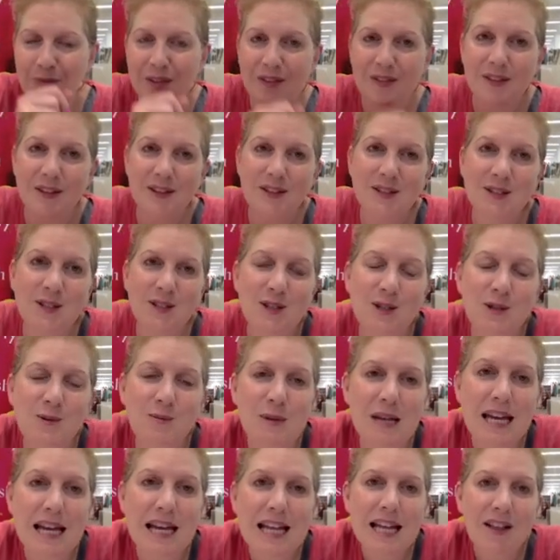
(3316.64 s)
Excuse
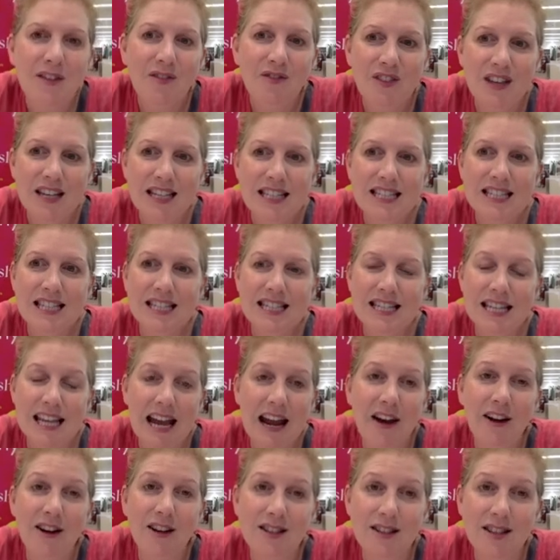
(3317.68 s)
me. This is a
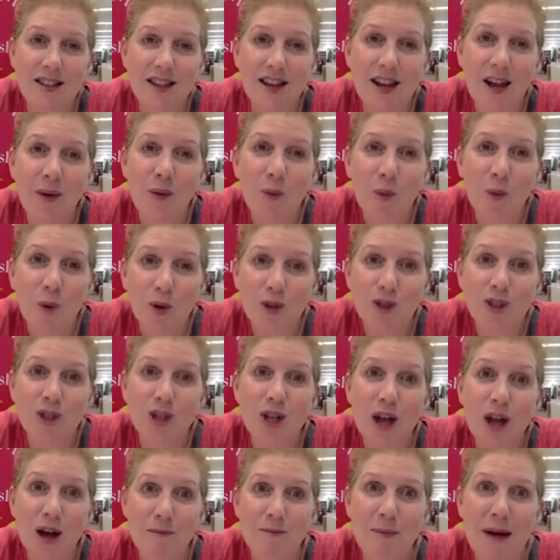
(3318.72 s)
character that I want to
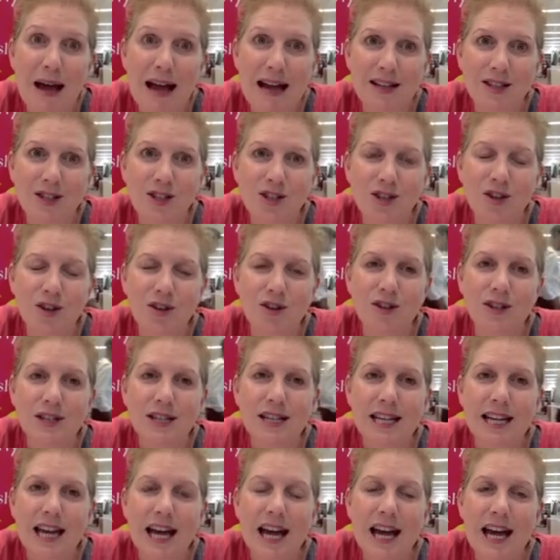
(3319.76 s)
come back to,
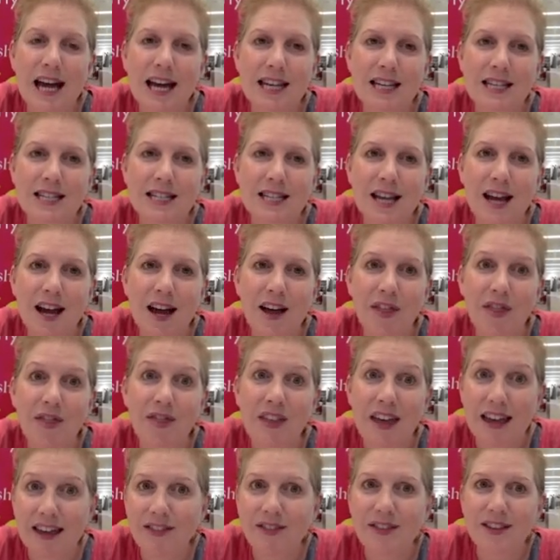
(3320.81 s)
and I
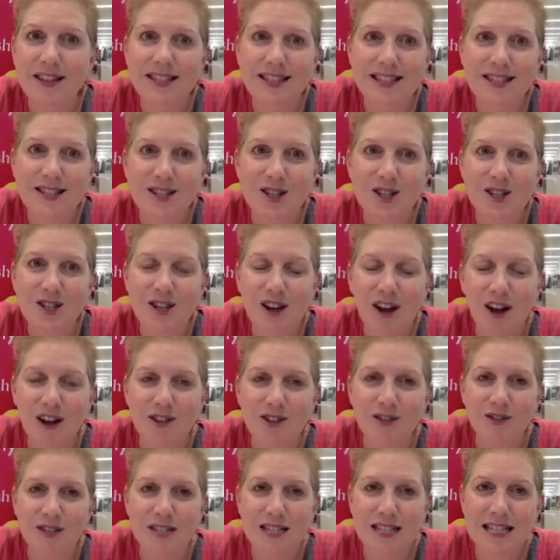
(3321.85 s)
think this is the
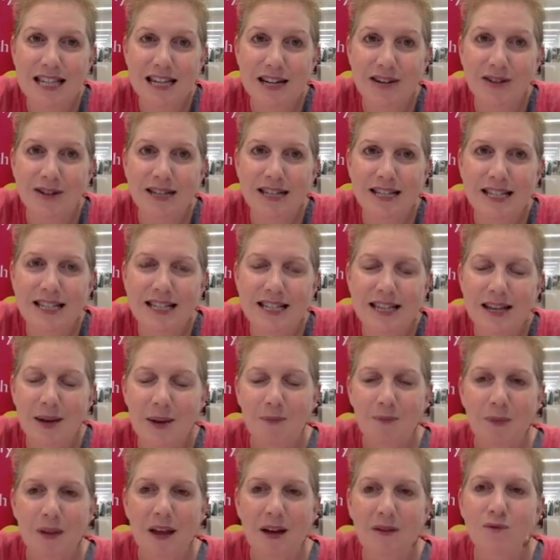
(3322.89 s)
start of a series.
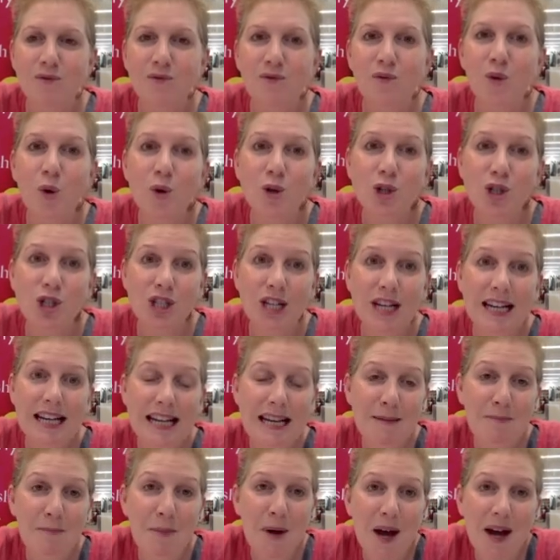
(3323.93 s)

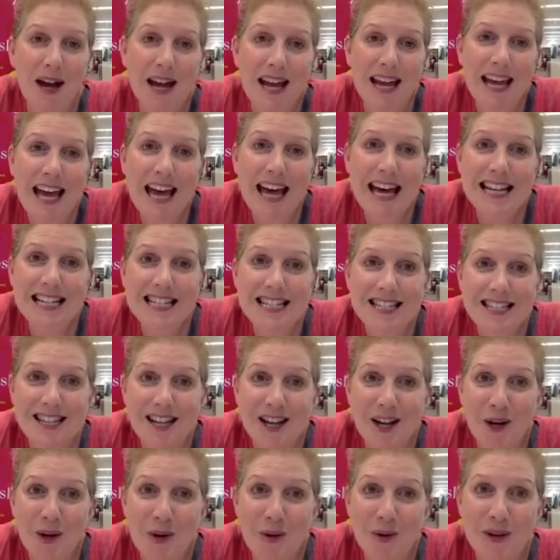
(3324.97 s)
Unfortunately, my editor
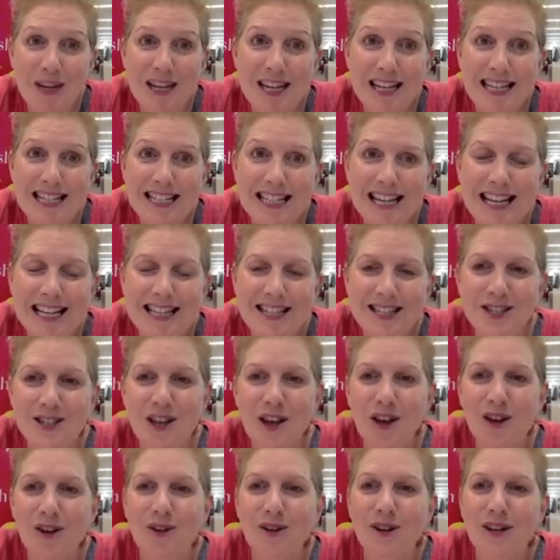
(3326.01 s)
agreed, and
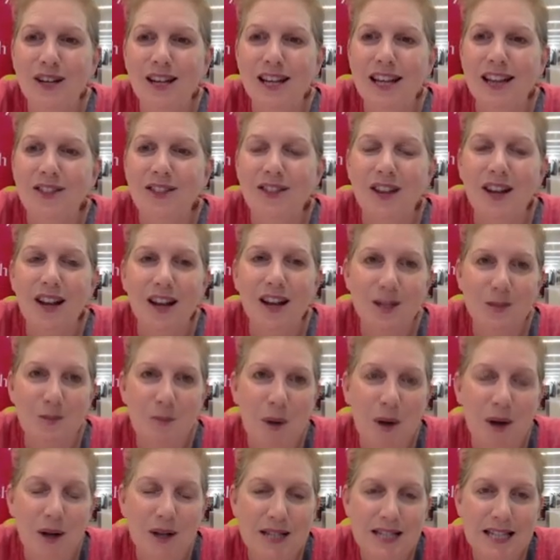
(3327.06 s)
so The Last
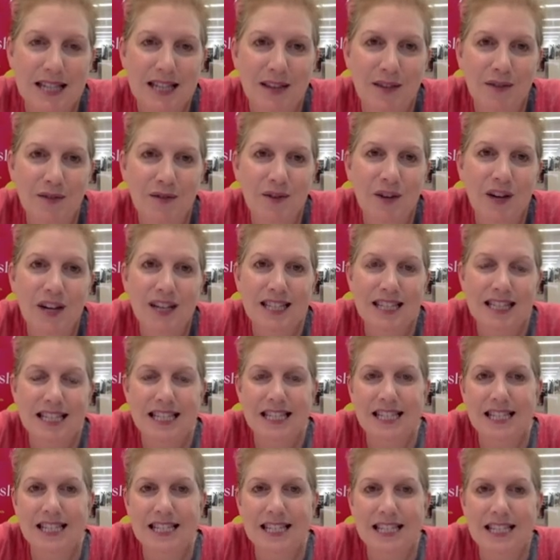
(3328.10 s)
Party, the first in the
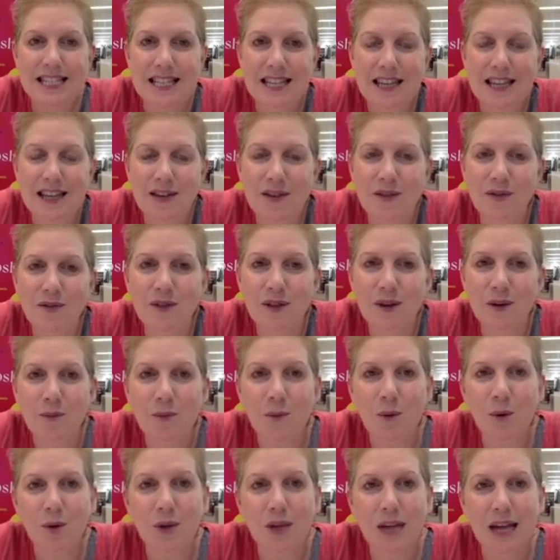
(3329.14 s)
DC Fionn
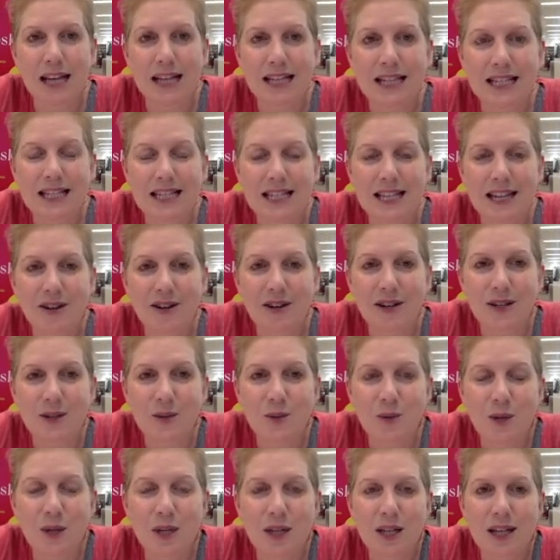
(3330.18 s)
Morgan series,
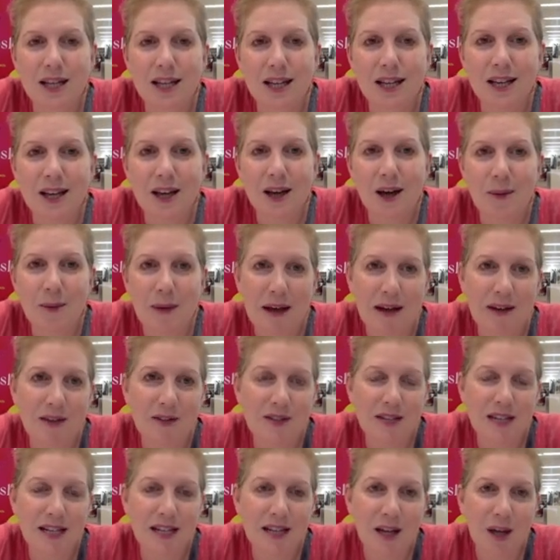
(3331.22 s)
will come out
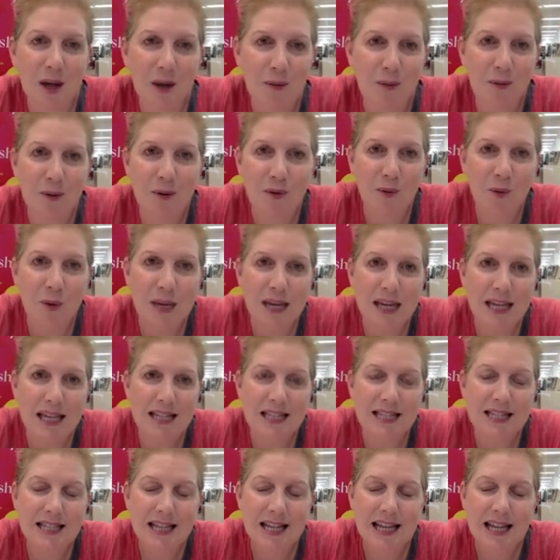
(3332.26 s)
in a couple of
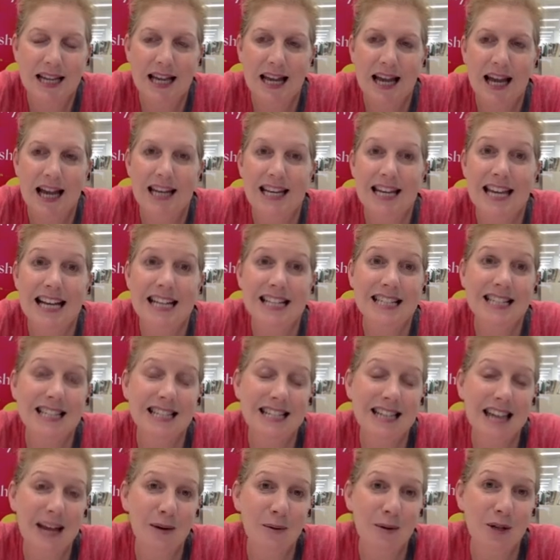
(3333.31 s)
weeks. And
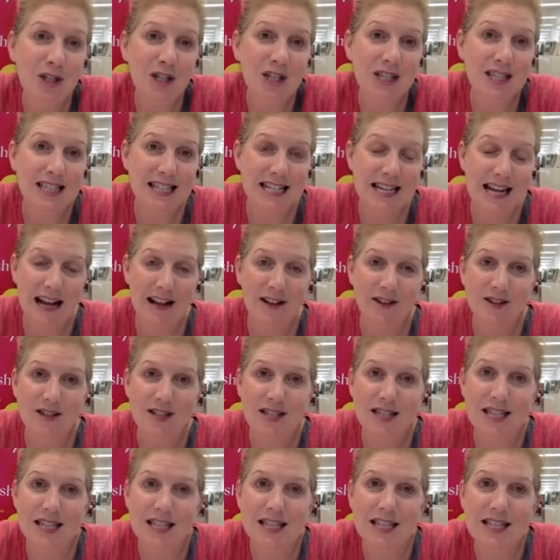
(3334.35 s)
yesterday we just
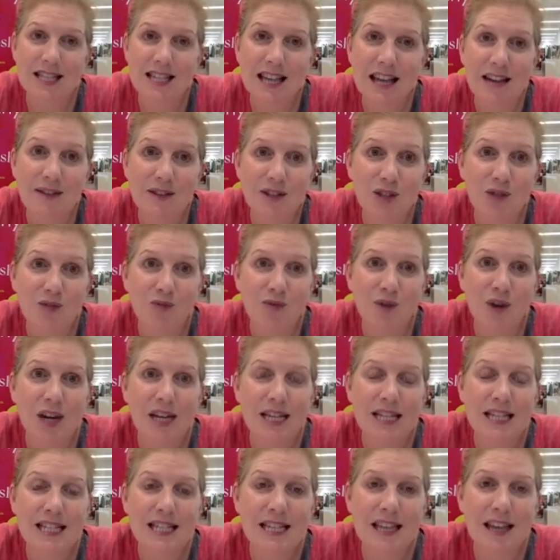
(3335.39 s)
announced that the television
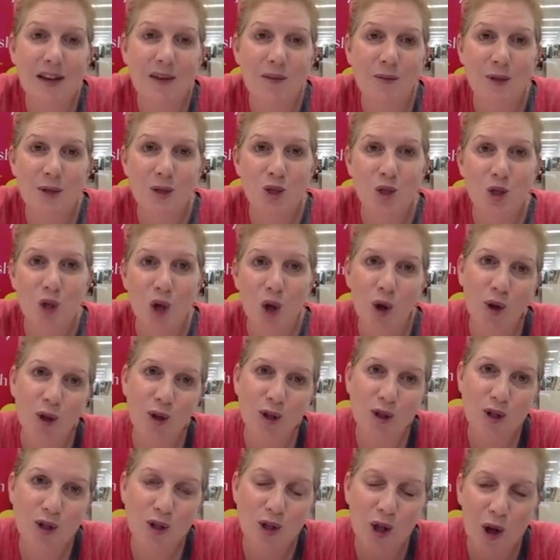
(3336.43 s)
rights have been
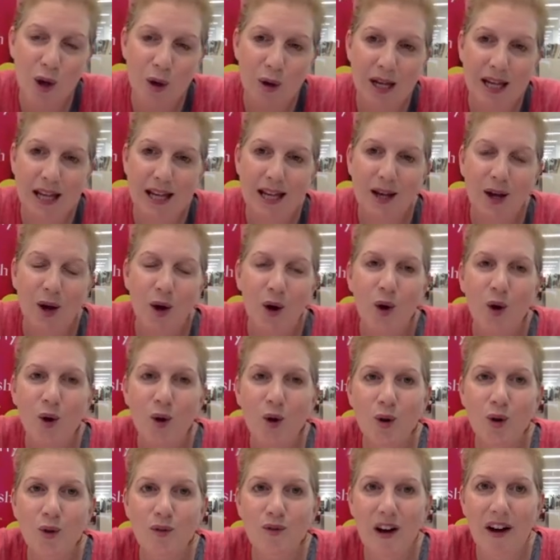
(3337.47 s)
sold. So
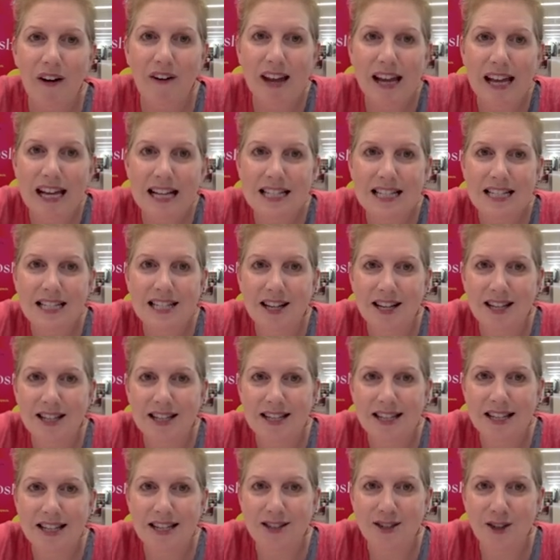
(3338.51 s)
all very
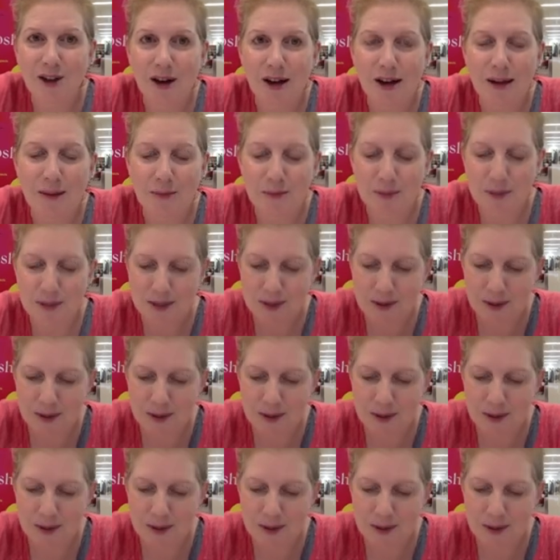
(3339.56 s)
exciting times.